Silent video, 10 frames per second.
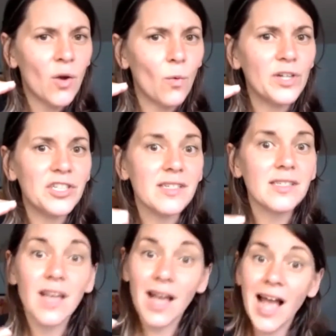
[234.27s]
which
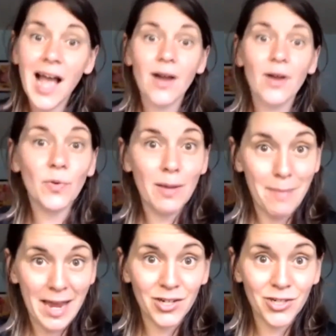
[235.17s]
is, how do I
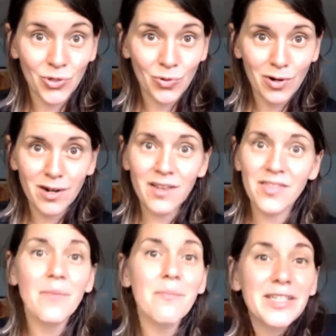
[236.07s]
make sure
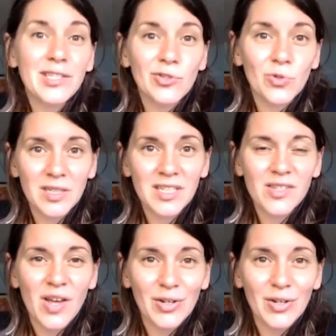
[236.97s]
that my students